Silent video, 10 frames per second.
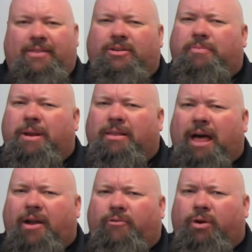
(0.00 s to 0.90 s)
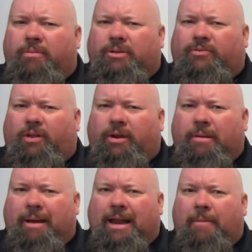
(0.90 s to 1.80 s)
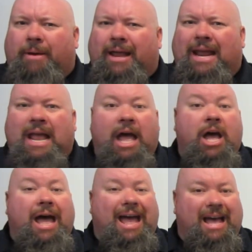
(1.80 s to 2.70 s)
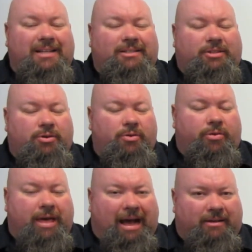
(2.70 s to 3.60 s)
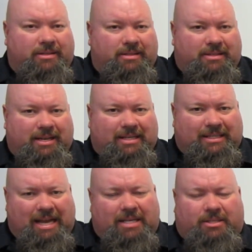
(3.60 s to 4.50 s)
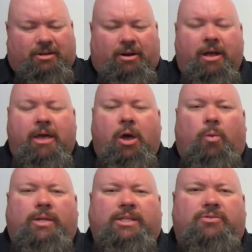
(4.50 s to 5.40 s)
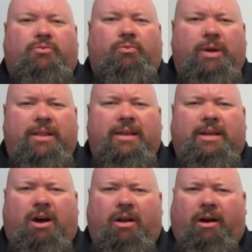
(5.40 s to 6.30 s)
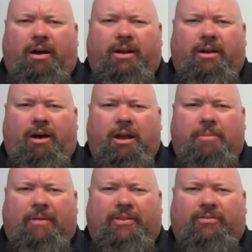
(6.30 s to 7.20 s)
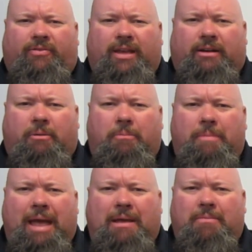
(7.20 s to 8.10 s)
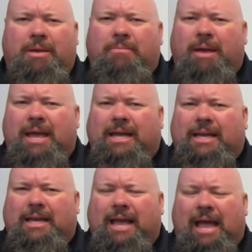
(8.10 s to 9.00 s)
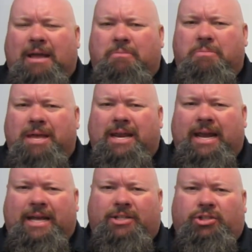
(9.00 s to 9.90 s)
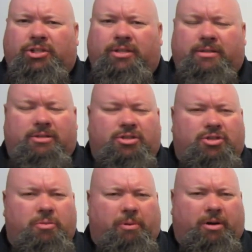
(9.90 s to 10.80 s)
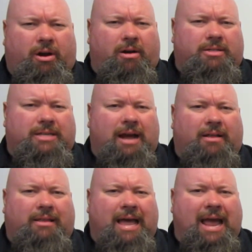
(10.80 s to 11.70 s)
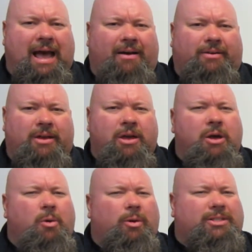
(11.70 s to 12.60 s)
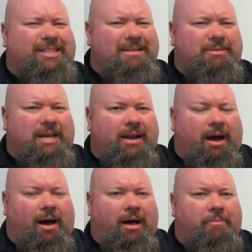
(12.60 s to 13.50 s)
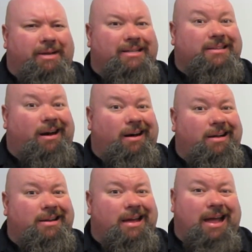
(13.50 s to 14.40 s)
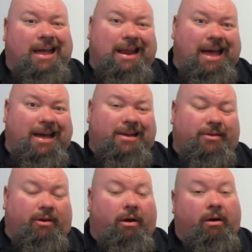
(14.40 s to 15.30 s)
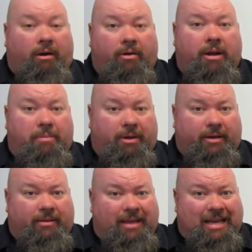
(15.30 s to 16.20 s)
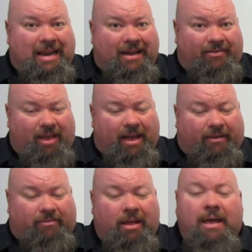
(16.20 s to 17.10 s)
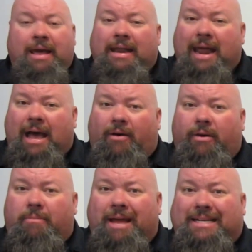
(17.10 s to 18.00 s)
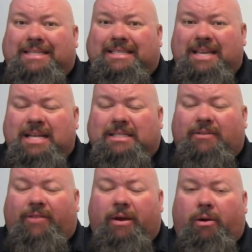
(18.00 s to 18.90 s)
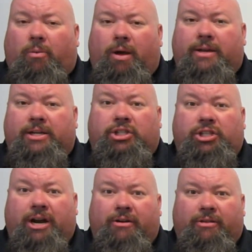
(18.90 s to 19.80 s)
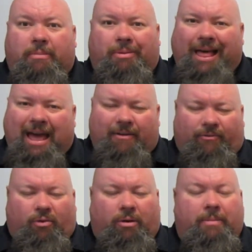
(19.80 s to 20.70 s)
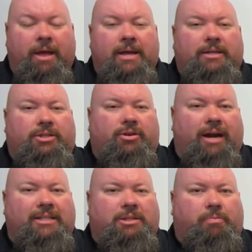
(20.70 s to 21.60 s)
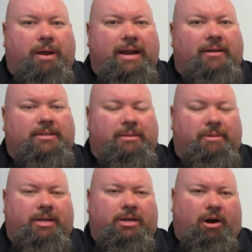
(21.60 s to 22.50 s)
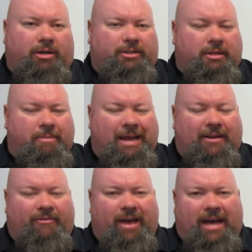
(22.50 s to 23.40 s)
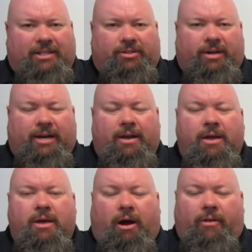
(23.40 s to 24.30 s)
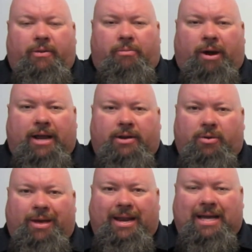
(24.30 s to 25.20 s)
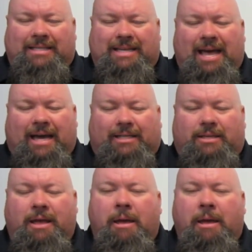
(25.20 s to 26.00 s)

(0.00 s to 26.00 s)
There's been a lot of rumors floating about a S2000 successor, which has really gone on and on about this vehicle maybe making a mid-engine supercar-style layout, which seems kind of odd because Honda and Acura are already building the NSX. Now, it makes sense if they were wanting to share the platform to try to spread out some of the cost of the manufacturing on the brand new NSX.